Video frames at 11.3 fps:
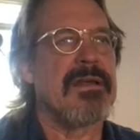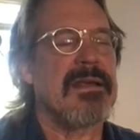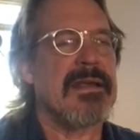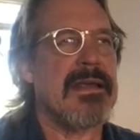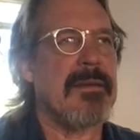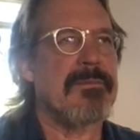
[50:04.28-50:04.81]

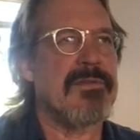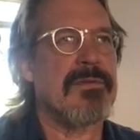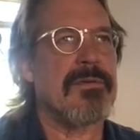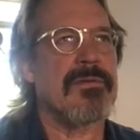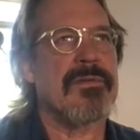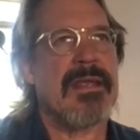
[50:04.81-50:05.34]

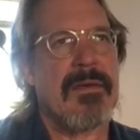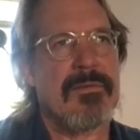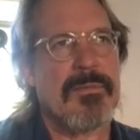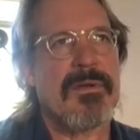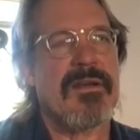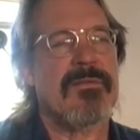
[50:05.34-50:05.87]
Gebser, the
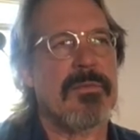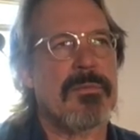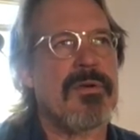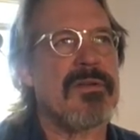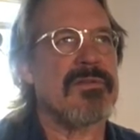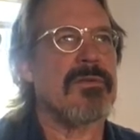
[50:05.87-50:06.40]
ever ever
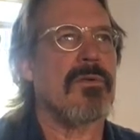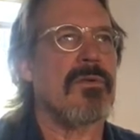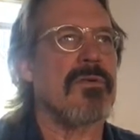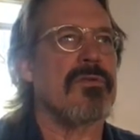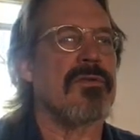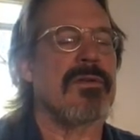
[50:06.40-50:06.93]
present
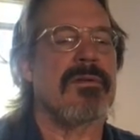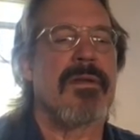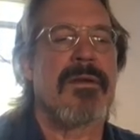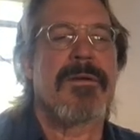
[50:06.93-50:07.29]
origin.